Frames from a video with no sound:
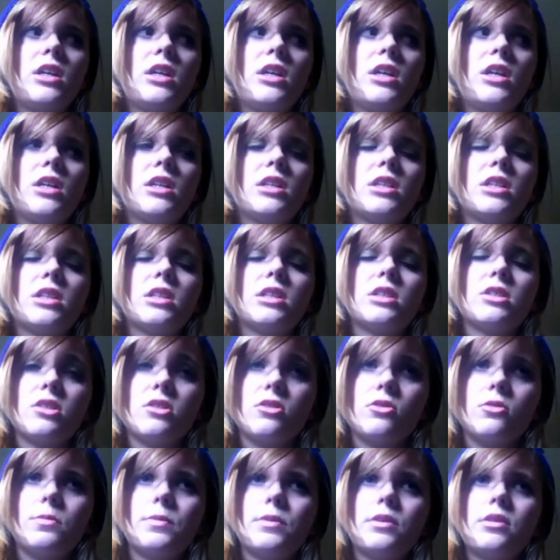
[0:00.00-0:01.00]
it's
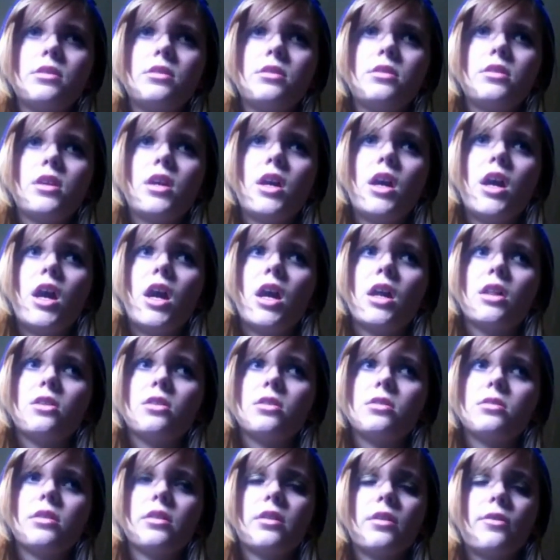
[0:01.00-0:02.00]
stupid. I
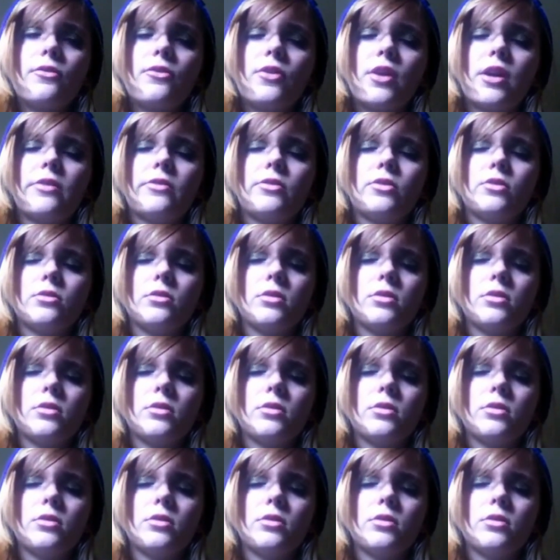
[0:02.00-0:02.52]
look like a 5-year-old